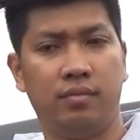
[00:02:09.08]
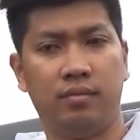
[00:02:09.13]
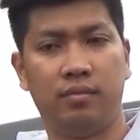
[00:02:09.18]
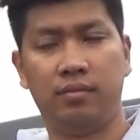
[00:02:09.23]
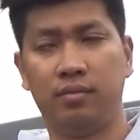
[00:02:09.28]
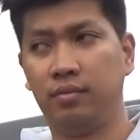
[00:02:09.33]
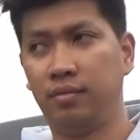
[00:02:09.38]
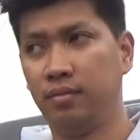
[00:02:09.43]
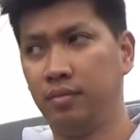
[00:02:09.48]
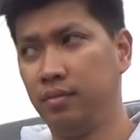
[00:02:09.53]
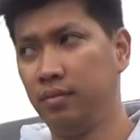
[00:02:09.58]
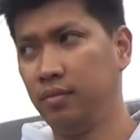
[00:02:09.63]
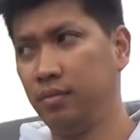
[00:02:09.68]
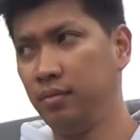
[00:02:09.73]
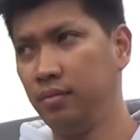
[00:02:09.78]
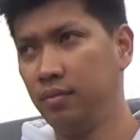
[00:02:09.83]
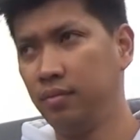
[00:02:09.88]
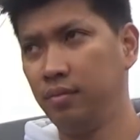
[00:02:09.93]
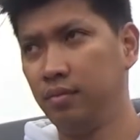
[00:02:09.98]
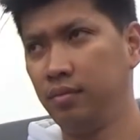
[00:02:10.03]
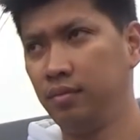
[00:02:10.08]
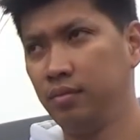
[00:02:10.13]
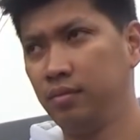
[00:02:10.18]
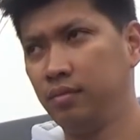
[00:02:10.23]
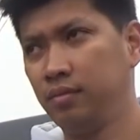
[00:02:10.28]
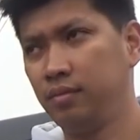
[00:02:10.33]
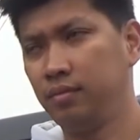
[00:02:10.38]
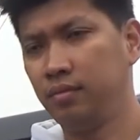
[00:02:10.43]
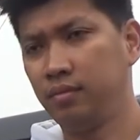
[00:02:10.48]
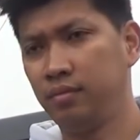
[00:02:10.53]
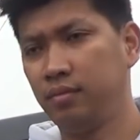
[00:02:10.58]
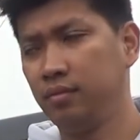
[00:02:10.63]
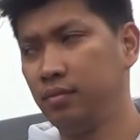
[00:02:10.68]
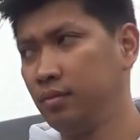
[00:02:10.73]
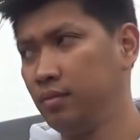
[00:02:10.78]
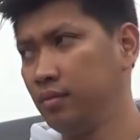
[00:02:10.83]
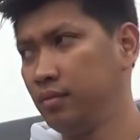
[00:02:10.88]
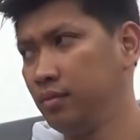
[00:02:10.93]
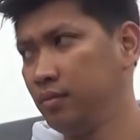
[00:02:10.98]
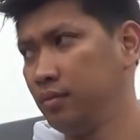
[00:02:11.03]

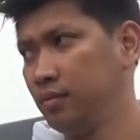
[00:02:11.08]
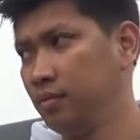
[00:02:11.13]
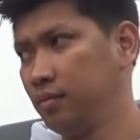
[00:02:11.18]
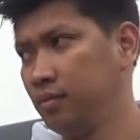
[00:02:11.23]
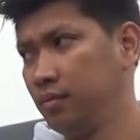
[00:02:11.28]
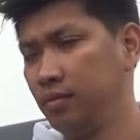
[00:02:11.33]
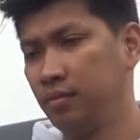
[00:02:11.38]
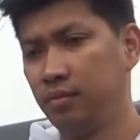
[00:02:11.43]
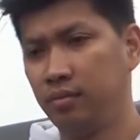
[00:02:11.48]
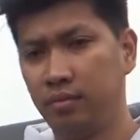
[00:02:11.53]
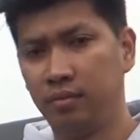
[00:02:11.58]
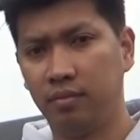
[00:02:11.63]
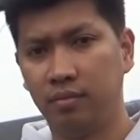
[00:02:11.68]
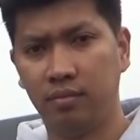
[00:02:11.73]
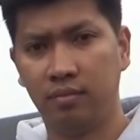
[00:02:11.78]
(silent)